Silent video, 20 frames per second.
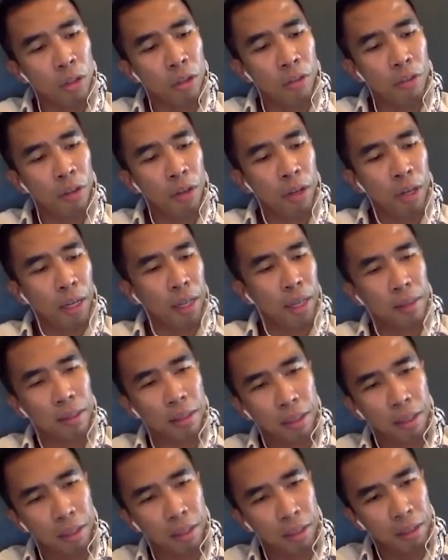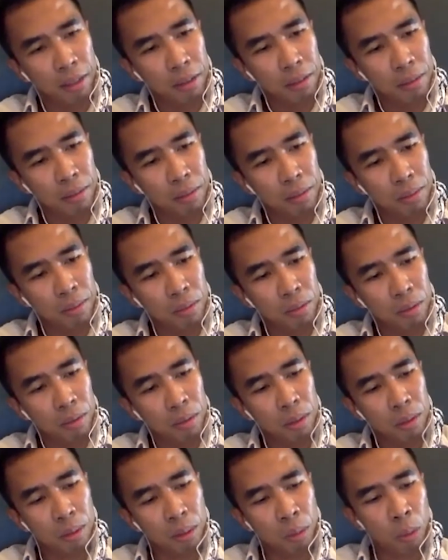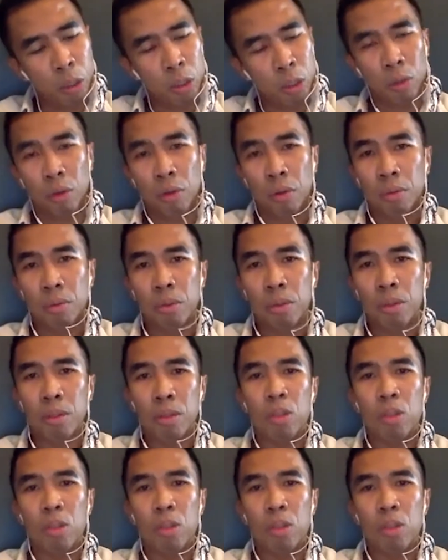you feel like the original